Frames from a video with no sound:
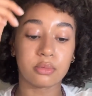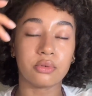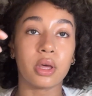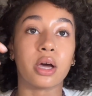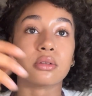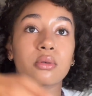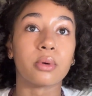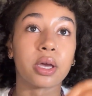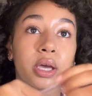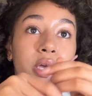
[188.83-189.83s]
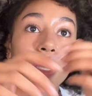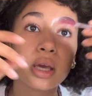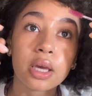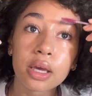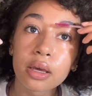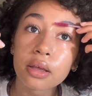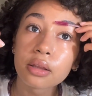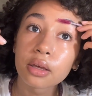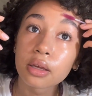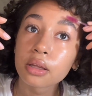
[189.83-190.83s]
that out the way, and
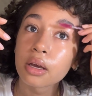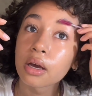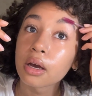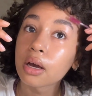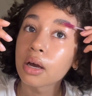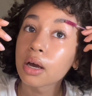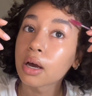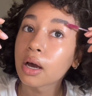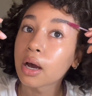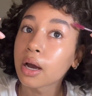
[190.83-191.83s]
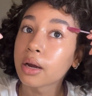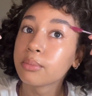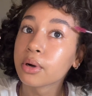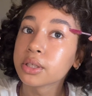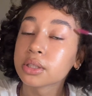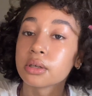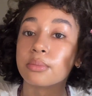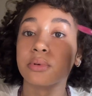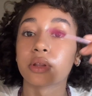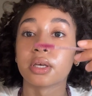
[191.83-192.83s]
then I brush up
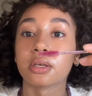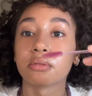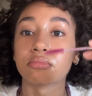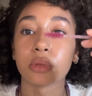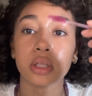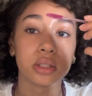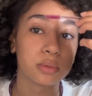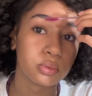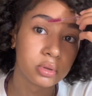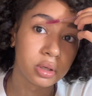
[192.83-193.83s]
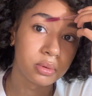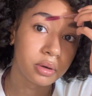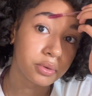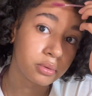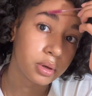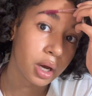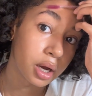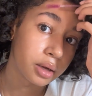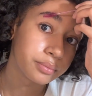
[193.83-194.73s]
with like any spoolie, whatever you got.